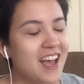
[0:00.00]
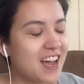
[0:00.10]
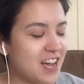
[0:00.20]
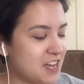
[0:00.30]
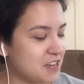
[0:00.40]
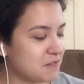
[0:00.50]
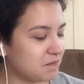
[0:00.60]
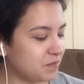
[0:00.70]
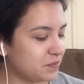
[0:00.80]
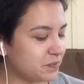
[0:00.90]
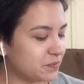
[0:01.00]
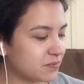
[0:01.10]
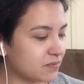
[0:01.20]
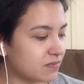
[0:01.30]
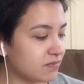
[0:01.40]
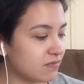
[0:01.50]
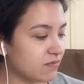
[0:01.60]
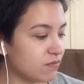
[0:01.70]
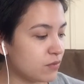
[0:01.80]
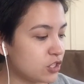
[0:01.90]

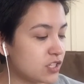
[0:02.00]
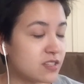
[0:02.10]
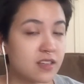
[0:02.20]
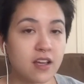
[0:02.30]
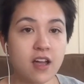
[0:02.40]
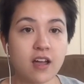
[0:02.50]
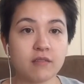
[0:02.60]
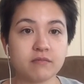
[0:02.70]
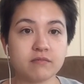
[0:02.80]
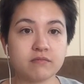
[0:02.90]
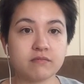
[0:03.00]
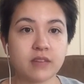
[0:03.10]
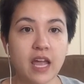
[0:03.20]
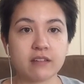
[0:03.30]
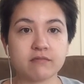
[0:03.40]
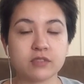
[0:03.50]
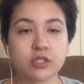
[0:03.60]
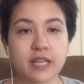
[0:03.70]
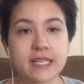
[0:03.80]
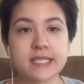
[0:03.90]
But she's, yeah, so
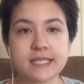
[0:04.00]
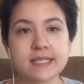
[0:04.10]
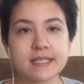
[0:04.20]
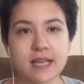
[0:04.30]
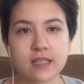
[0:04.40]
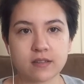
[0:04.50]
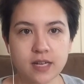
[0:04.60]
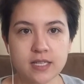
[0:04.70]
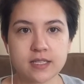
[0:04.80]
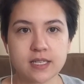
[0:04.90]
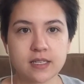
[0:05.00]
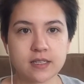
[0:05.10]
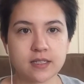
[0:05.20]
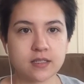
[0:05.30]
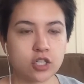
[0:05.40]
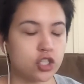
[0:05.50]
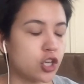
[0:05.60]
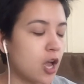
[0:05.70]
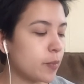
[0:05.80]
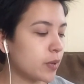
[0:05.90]
Tasteless Designs on Etsy is her
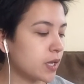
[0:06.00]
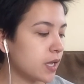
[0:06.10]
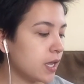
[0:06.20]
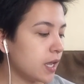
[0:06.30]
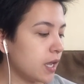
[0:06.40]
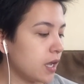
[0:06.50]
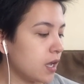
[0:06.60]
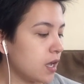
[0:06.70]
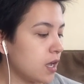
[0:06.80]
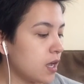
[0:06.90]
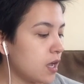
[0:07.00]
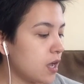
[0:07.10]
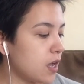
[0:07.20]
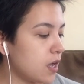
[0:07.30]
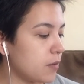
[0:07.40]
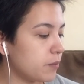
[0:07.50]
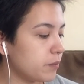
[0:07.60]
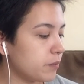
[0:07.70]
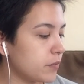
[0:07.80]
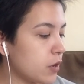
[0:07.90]
shop.
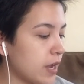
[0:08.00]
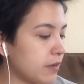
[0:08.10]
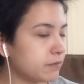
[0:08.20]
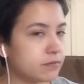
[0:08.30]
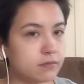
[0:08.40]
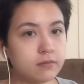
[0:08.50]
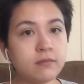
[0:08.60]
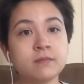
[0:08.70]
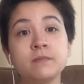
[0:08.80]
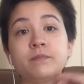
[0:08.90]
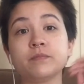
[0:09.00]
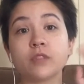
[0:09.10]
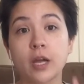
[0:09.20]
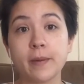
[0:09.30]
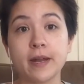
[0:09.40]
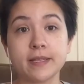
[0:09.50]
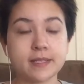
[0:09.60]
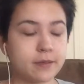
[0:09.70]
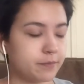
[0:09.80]
Okay, talking about Etsy.